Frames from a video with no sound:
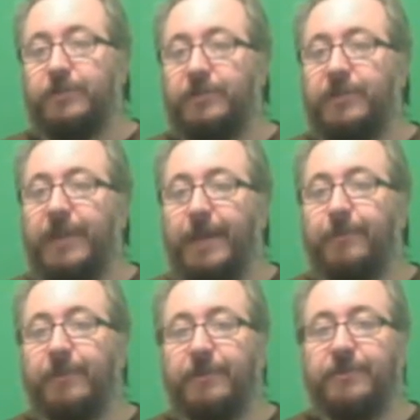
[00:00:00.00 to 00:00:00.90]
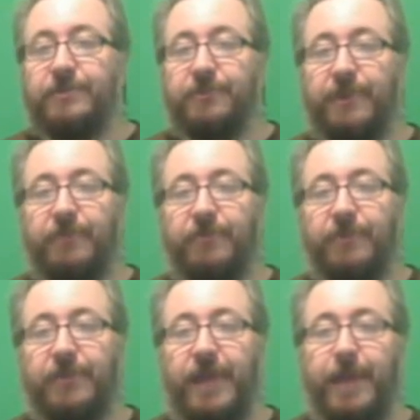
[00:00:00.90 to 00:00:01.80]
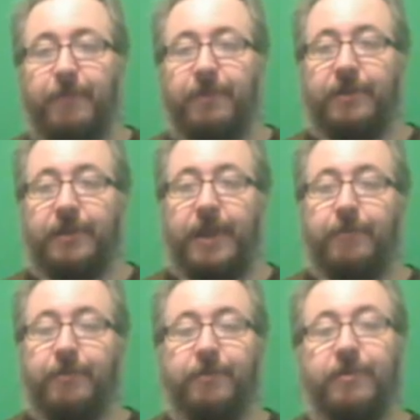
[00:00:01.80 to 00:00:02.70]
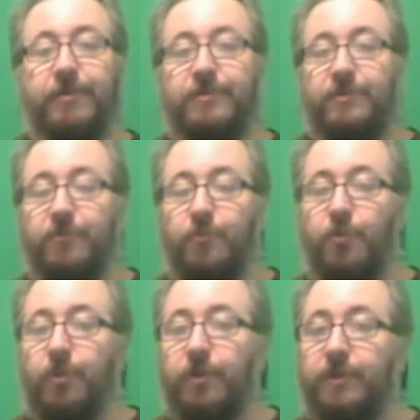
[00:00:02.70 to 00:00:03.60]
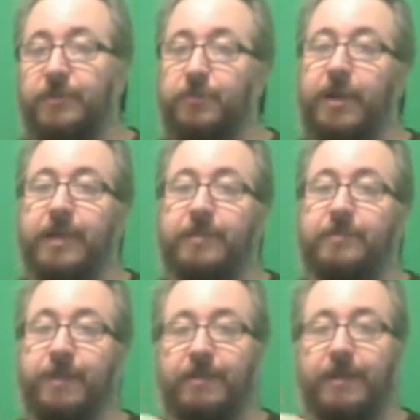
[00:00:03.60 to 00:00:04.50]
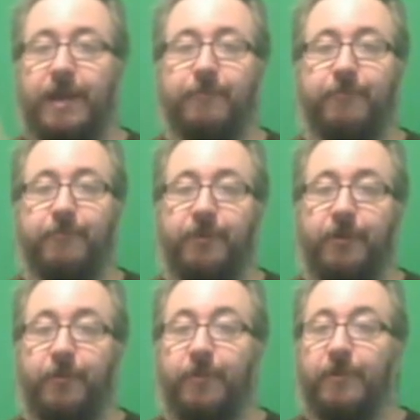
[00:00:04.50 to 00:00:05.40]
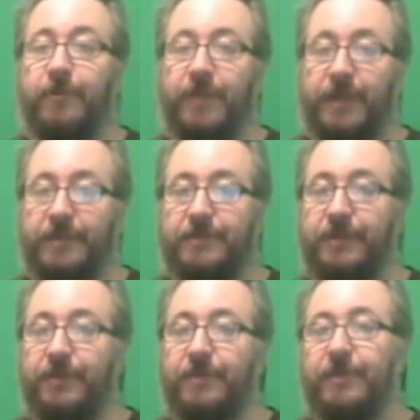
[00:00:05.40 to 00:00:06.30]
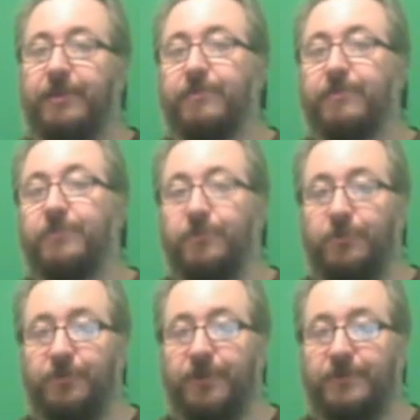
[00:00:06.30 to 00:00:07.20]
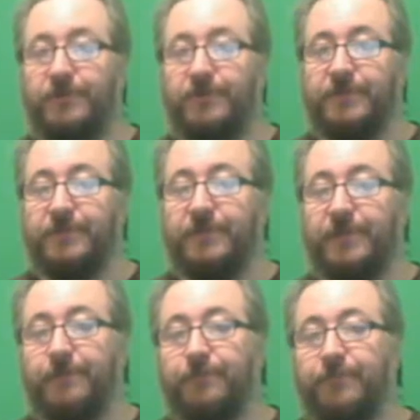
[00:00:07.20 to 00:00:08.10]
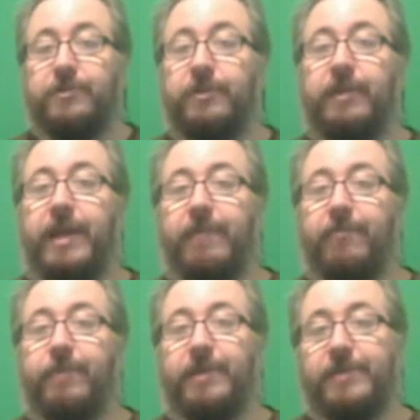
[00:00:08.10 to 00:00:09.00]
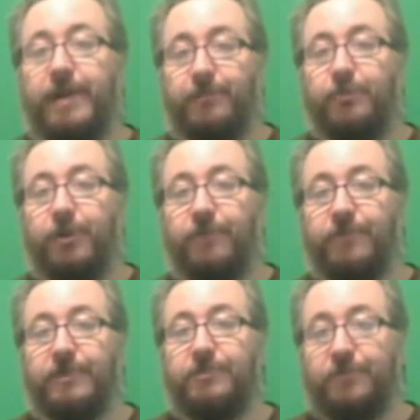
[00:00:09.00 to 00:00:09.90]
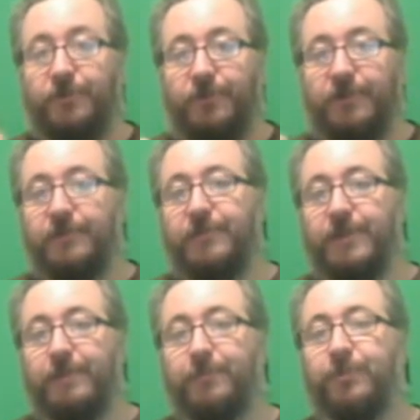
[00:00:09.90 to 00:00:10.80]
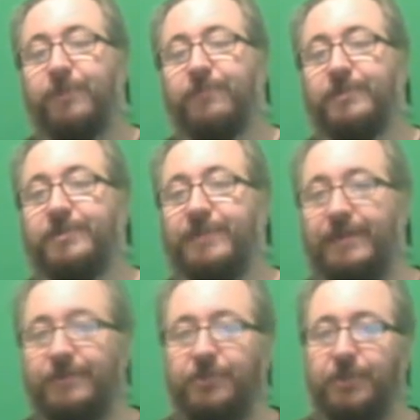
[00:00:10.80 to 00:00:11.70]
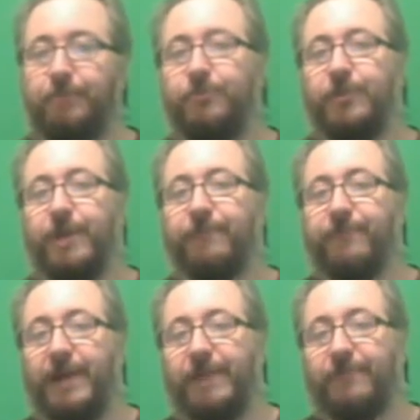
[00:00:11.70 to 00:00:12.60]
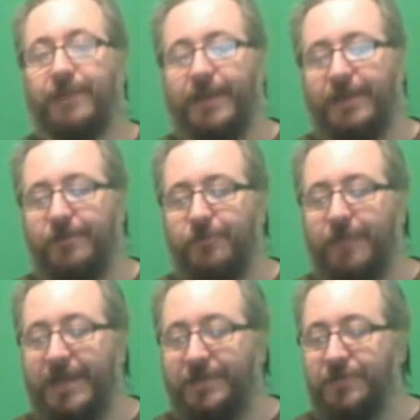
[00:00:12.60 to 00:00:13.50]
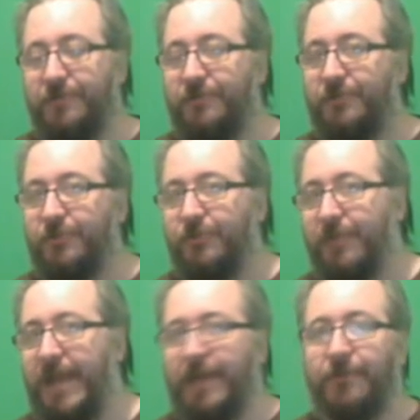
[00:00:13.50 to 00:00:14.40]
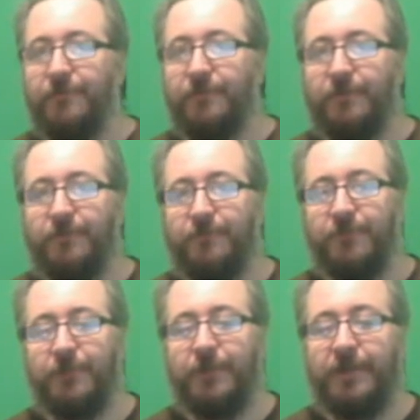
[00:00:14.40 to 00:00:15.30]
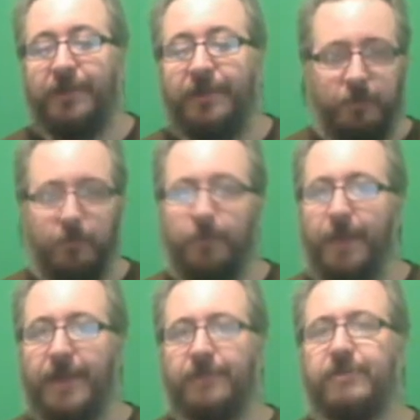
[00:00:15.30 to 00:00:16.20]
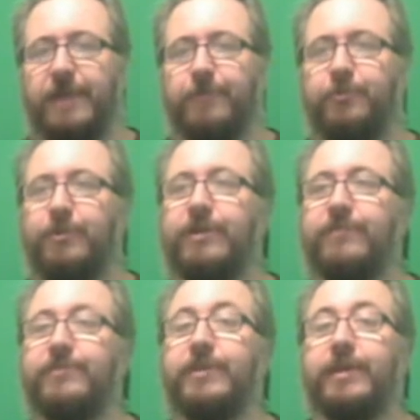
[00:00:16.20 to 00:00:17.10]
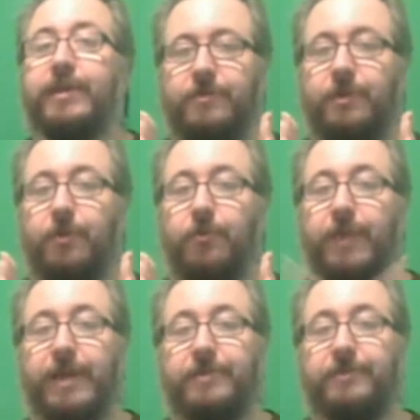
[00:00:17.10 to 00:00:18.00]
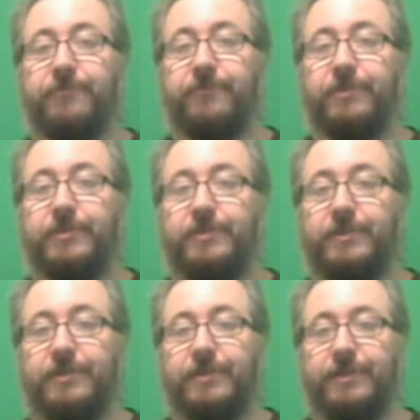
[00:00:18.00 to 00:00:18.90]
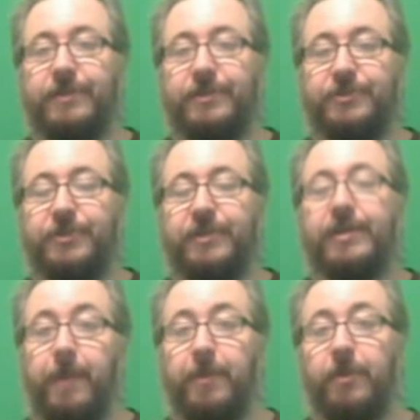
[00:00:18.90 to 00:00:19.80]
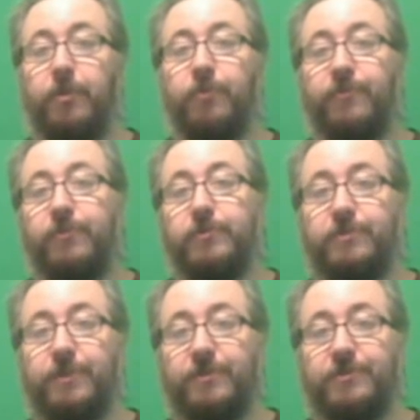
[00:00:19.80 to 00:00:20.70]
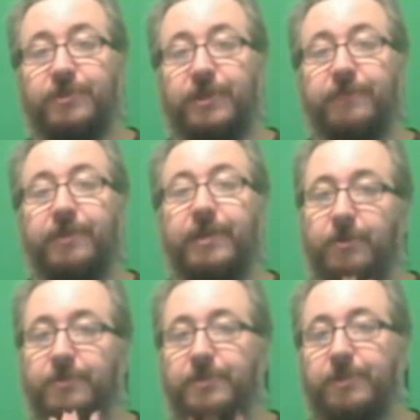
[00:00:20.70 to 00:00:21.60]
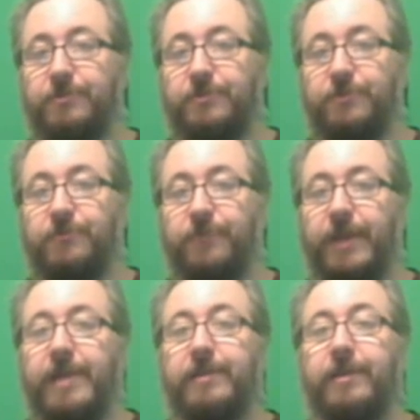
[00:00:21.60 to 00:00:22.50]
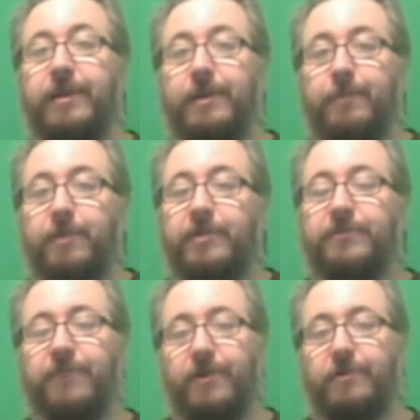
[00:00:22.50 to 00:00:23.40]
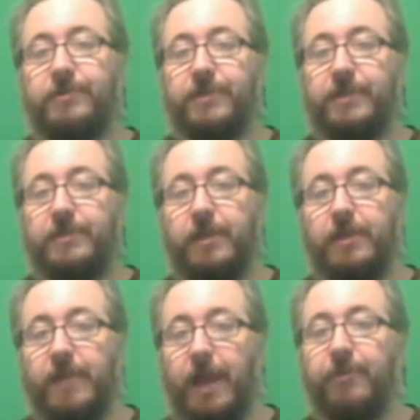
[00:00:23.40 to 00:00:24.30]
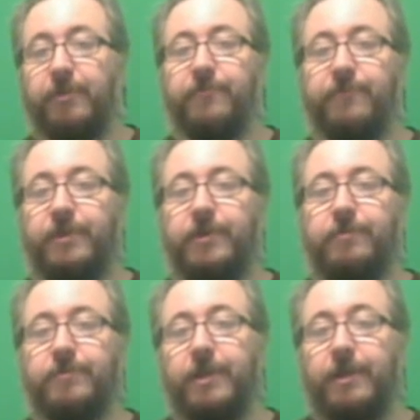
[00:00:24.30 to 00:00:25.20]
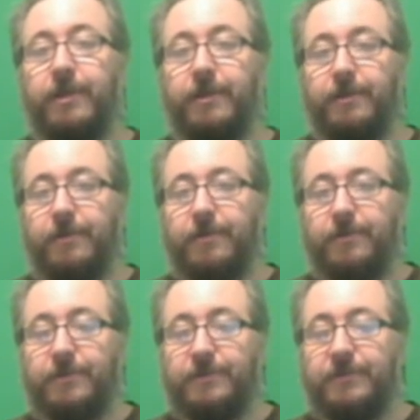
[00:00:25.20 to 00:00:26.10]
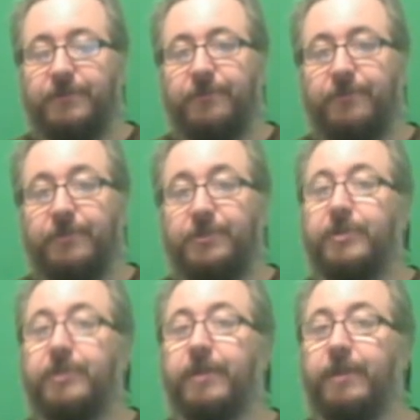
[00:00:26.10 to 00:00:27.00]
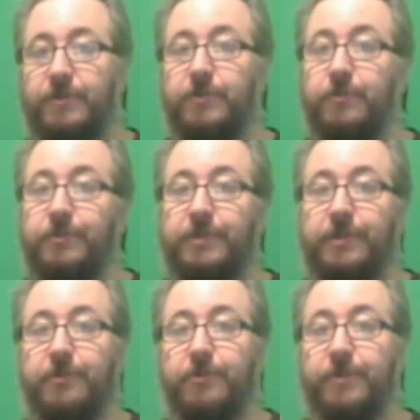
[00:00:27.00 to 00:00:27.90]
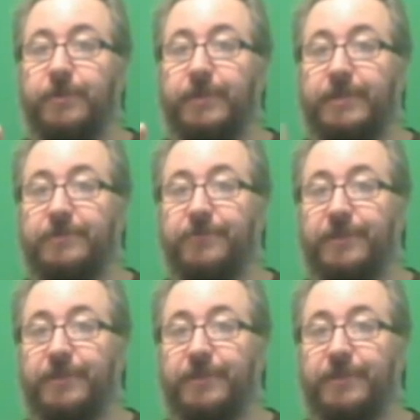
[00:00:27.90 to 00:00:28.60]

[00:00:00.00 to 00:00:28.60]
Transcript: just the epicness of everything that happened in Captain America Civil War is why it's my top film that I saw in theaters for 2016. So there you have it, my top 12 list, returning to the top 12 list, not a cheap top 5 like I had to do last year due to lack of film viewing. We're back to top 12s. So that is it for this edition. I'm going to go review some other stuff, so I'll see you soon for that. But as far as these top videos, this is it for this year. So we'll see you in the next